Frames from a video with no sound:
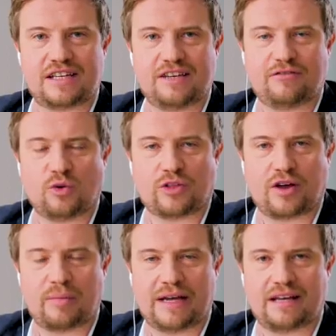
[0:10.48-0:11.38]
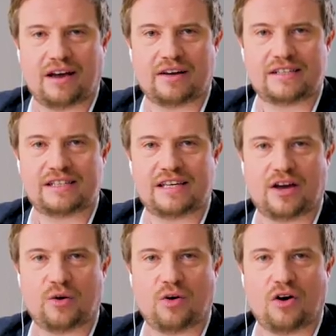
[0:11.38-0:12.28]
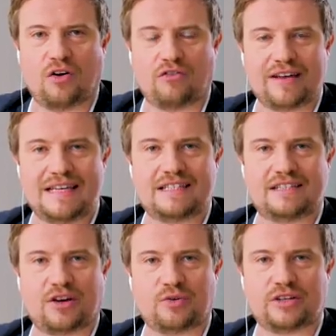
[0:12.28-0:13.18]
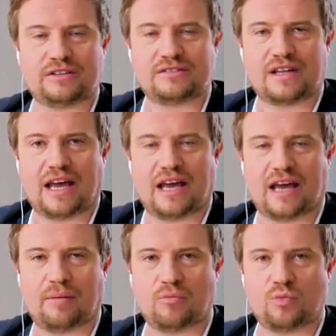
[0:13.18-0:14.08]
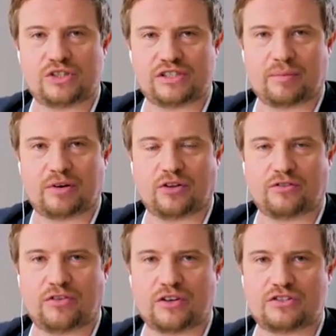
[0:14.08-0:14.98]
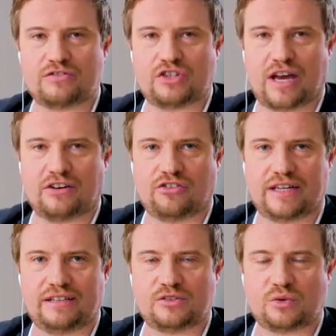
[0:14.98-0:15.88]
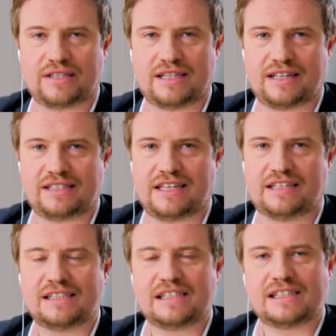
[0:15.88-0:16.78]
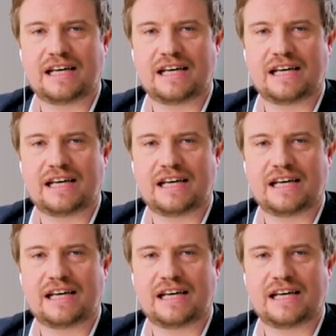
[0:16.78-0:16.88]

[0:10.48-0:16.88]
the forthcoming ICO of EZT, which is happening on the 1st of January 2018.